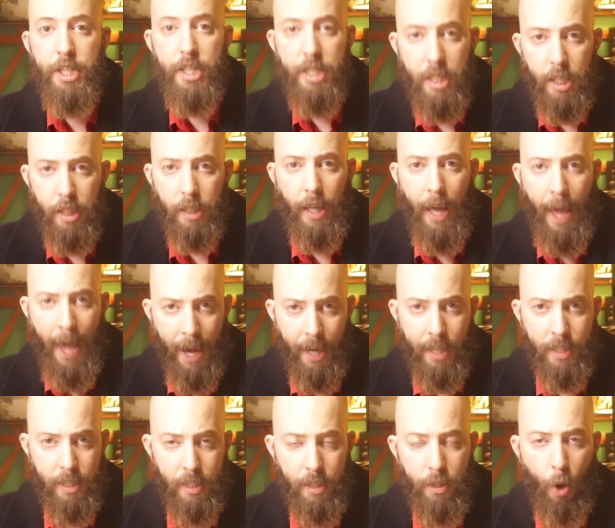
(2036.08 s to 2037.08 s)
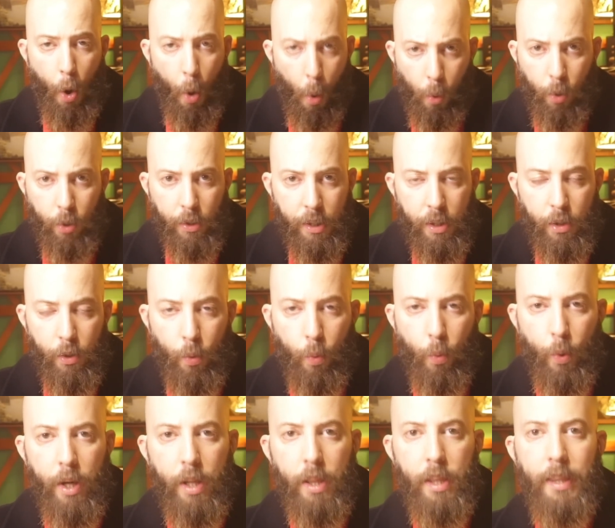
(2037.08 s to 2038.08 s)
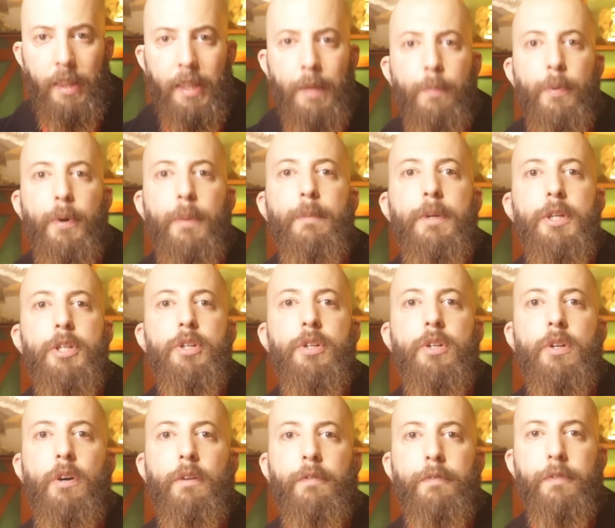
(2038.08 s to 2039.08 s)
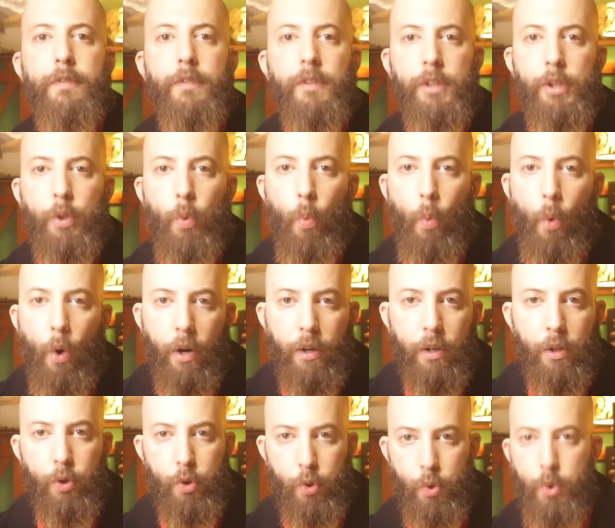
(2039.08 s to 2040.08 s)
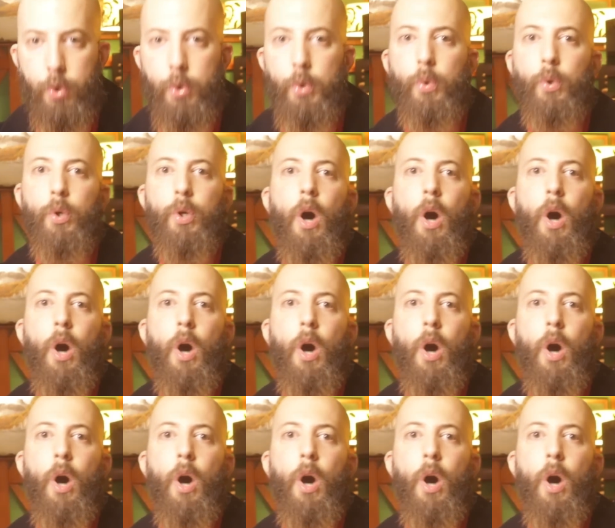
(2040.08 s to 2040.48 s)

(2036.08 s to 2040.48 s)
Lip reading: still acted only with the permission of the one true